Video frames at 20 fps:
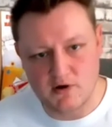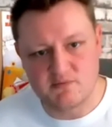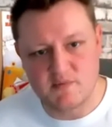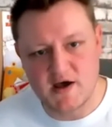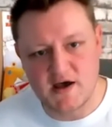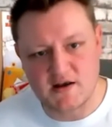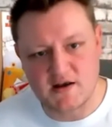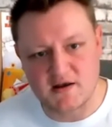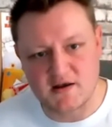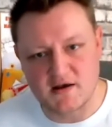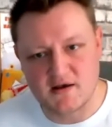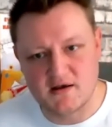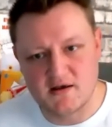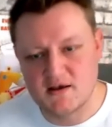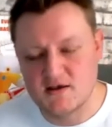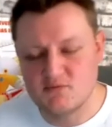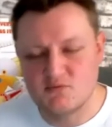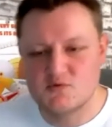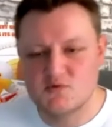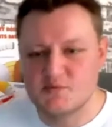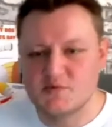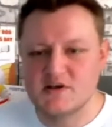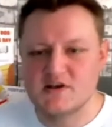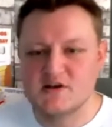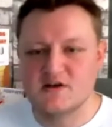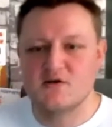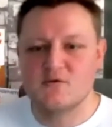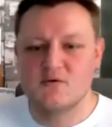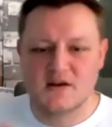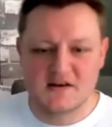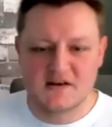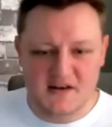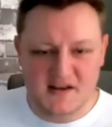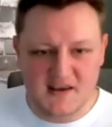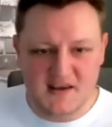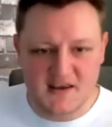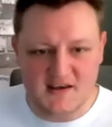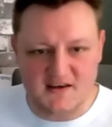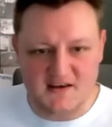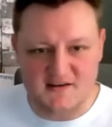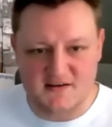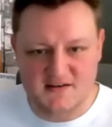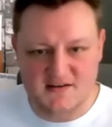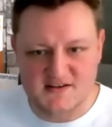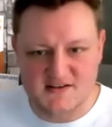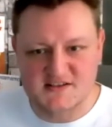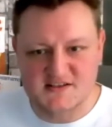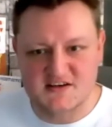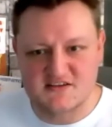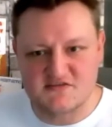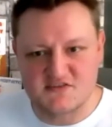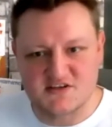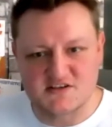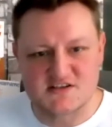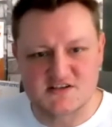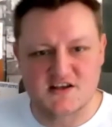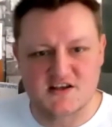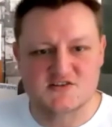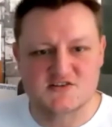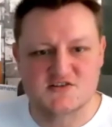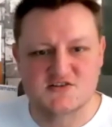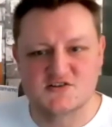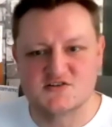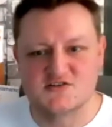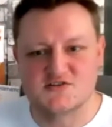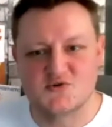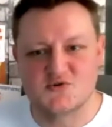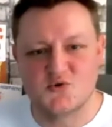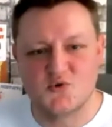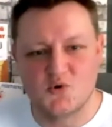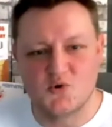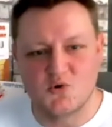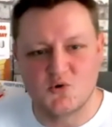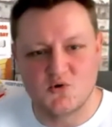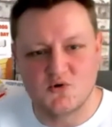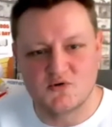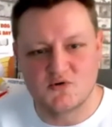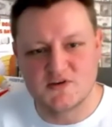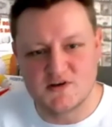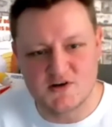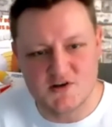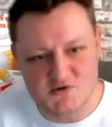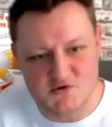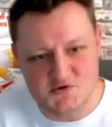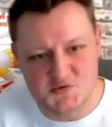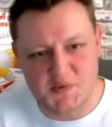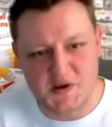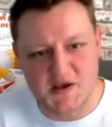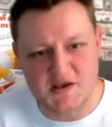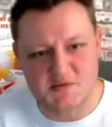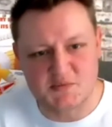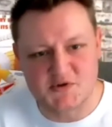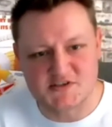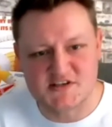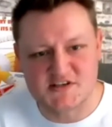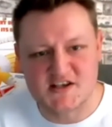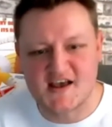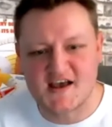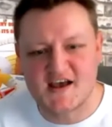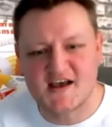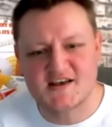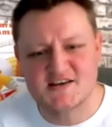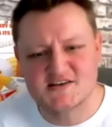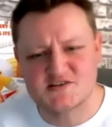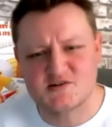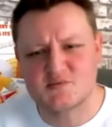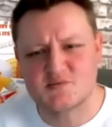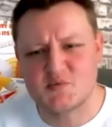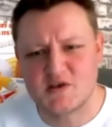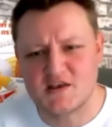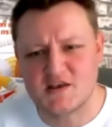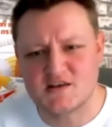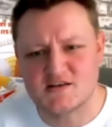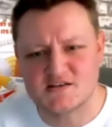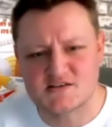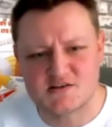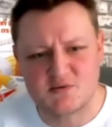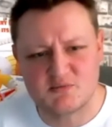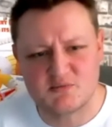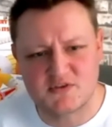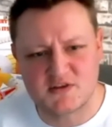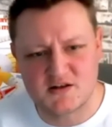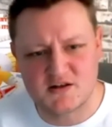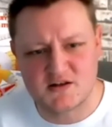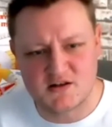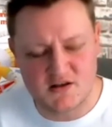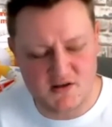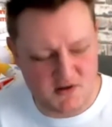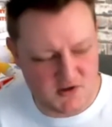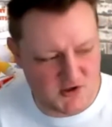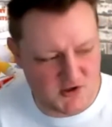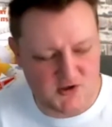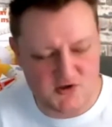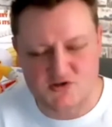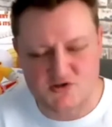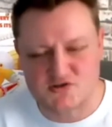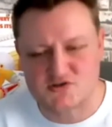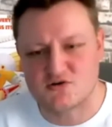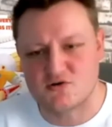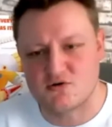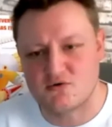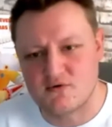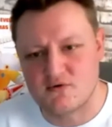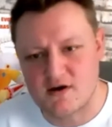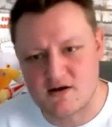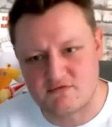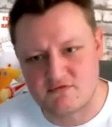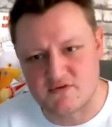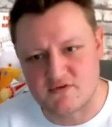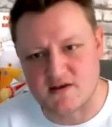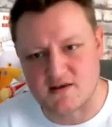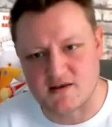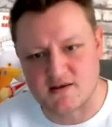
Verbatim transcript: manner, it would be nowhere near the TV stations or the newspapers. It has to be something that looks horrific.